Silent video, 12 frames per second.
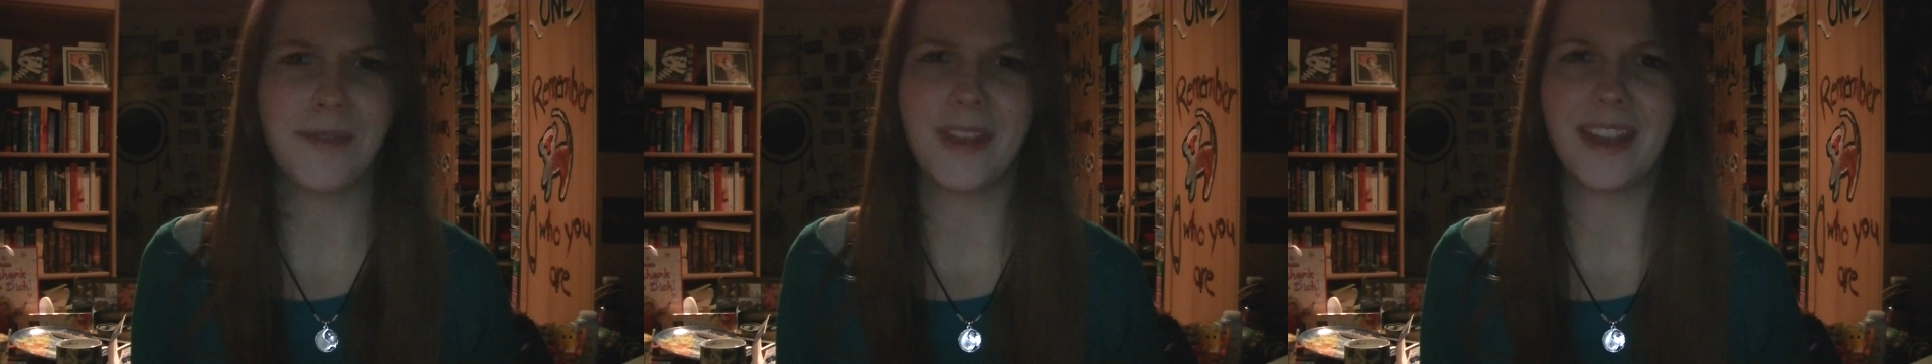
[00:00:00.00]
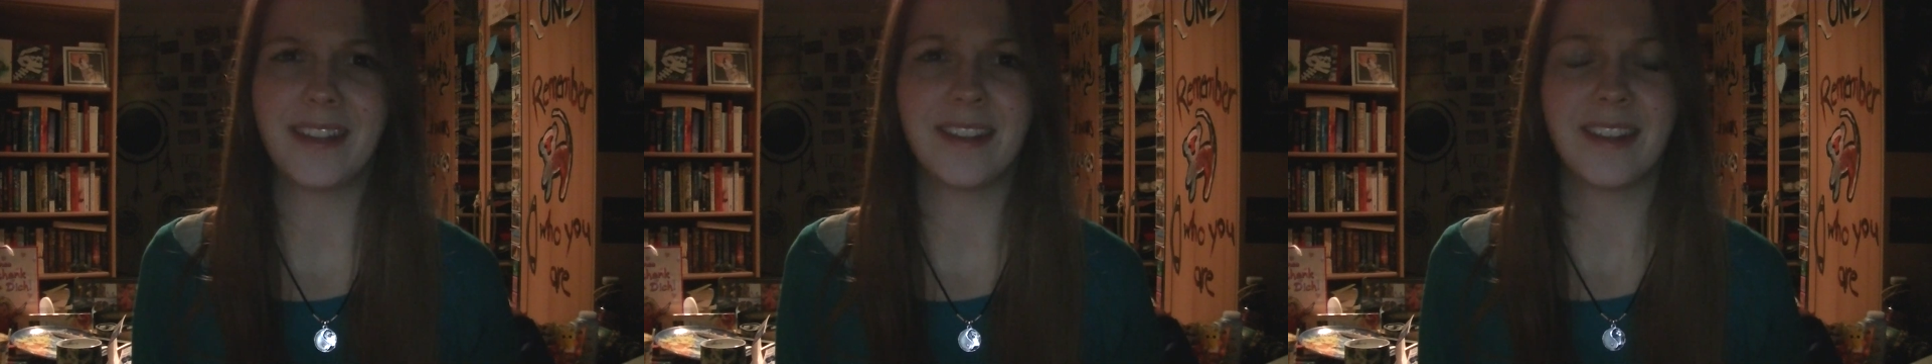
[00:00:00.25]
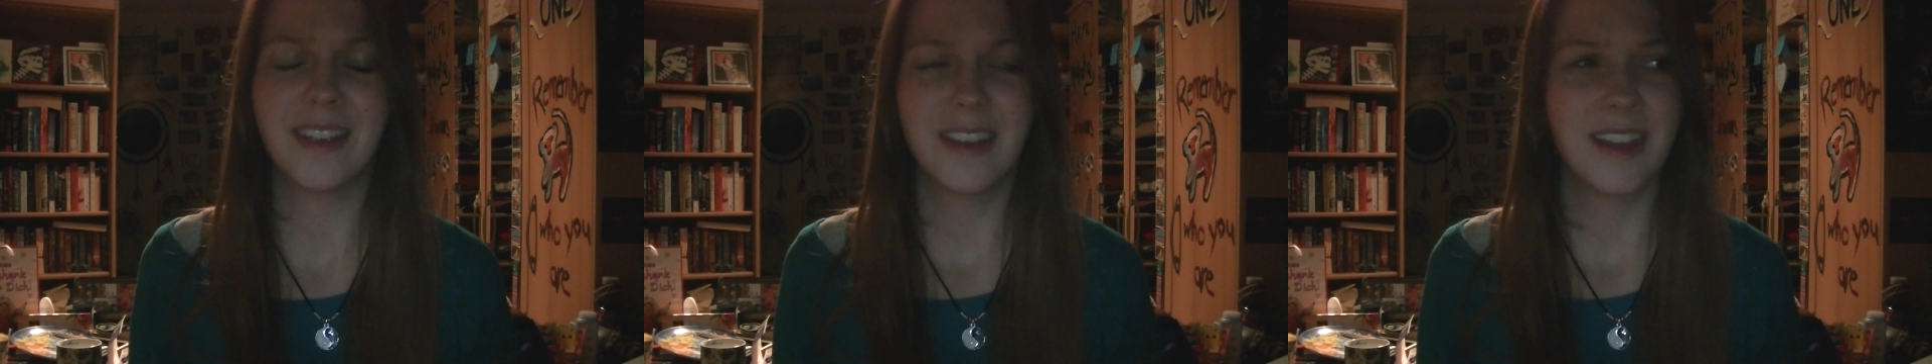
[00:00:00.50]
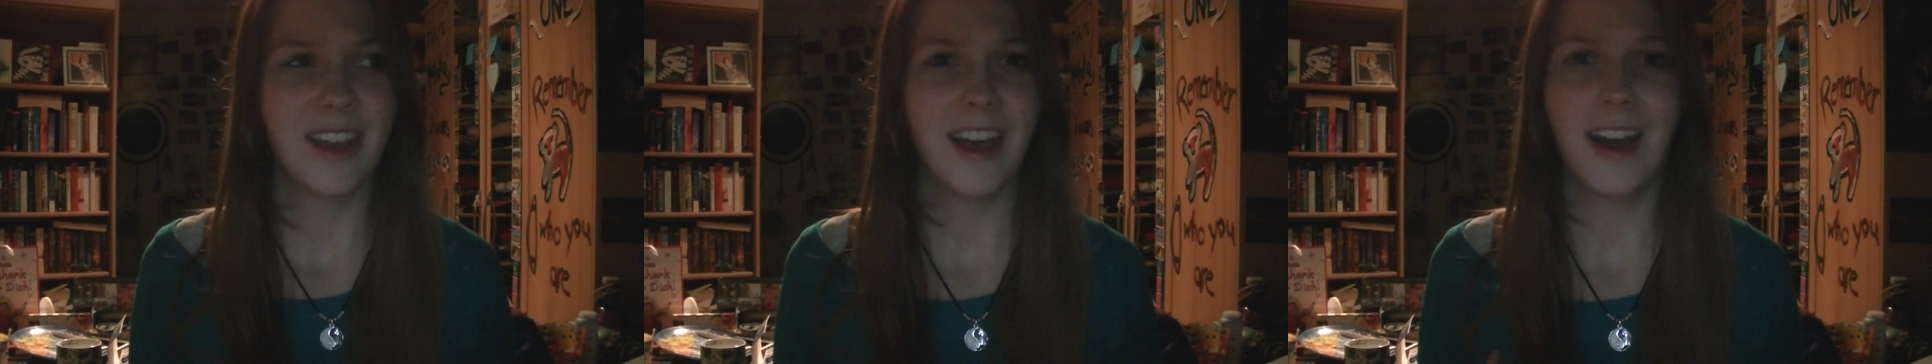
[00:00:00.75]
things
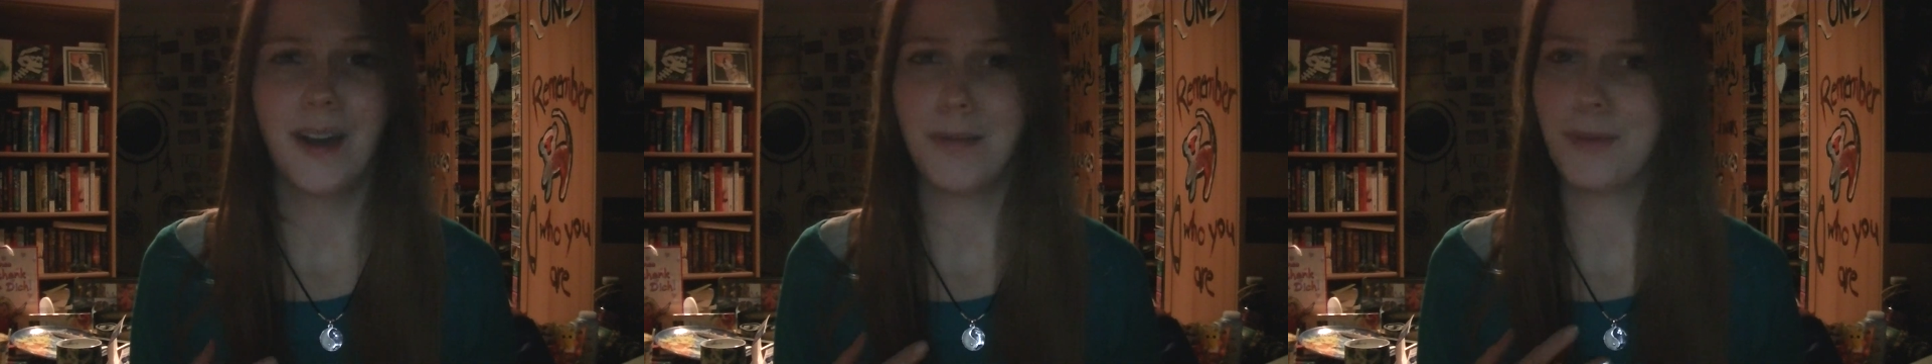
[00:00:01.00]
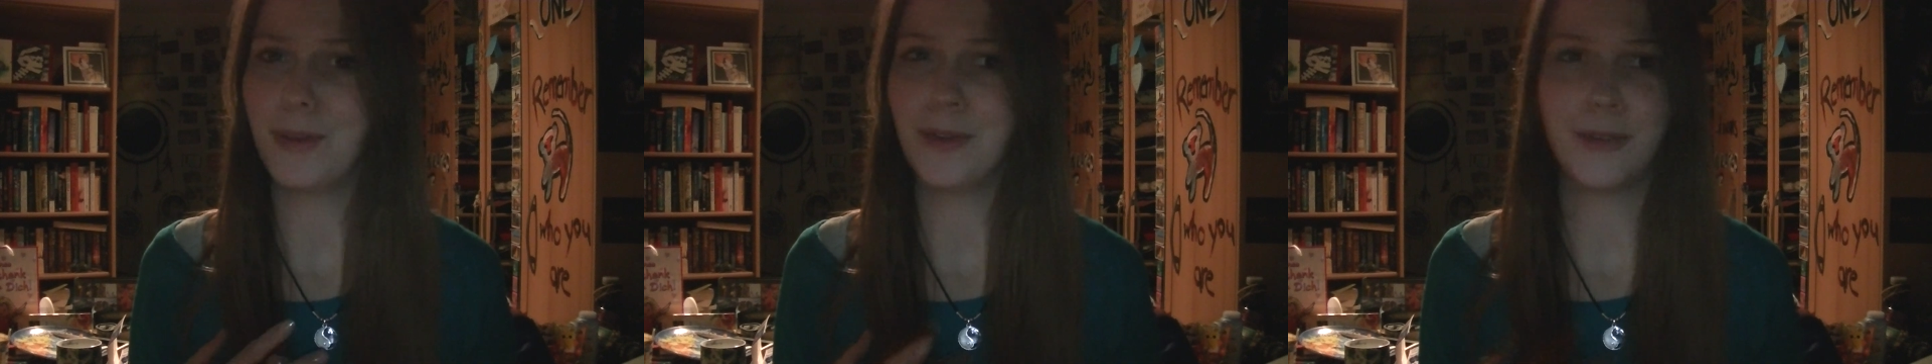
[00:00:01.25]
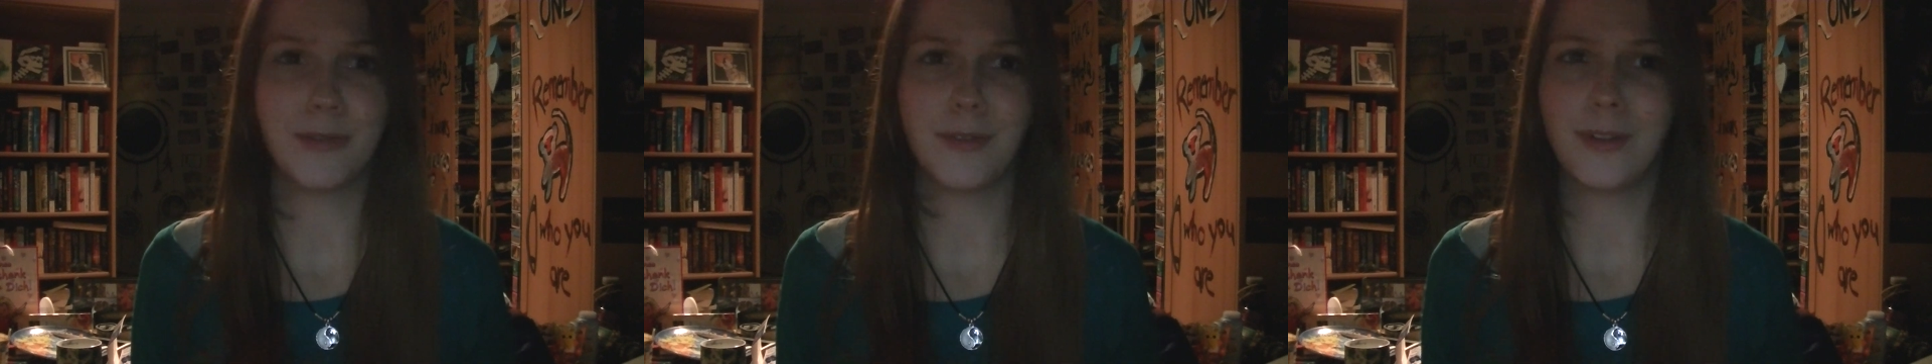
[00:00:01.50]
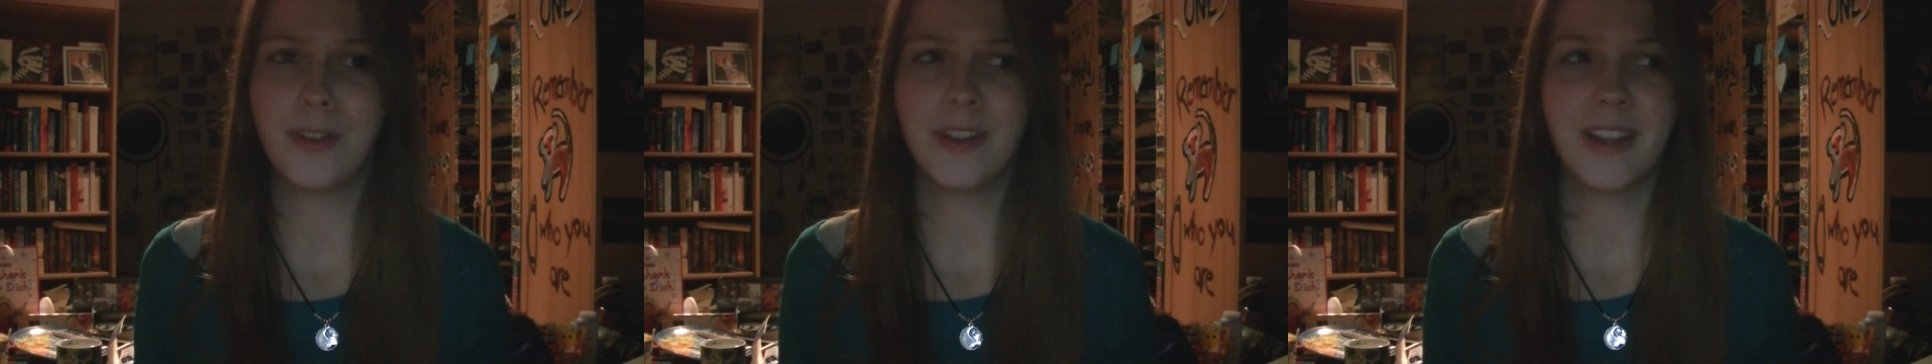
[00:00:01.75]
are
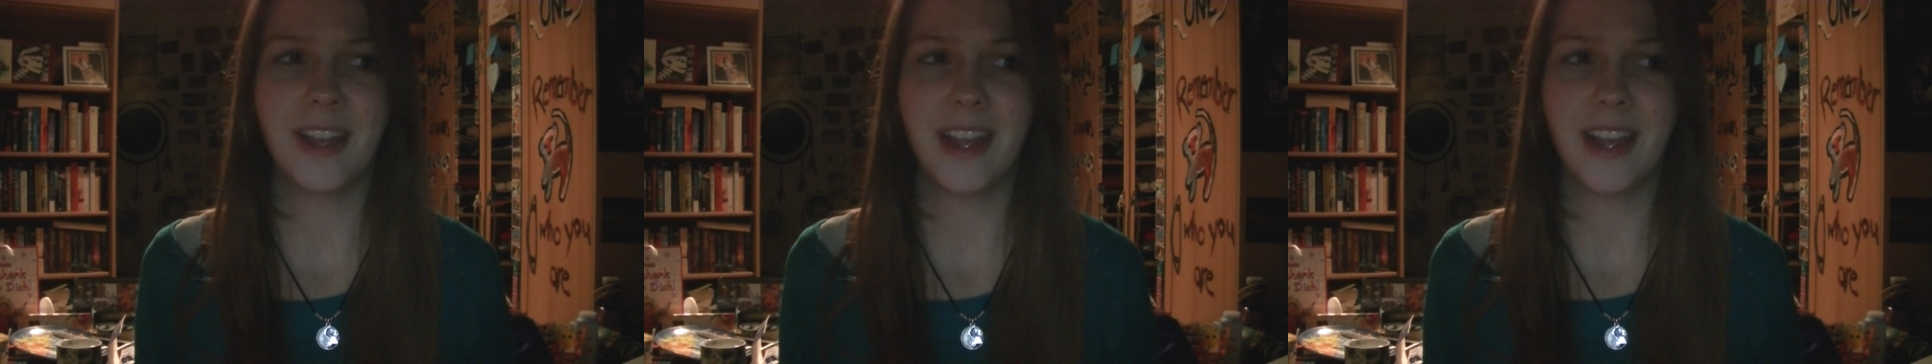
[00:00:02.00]
beautiful,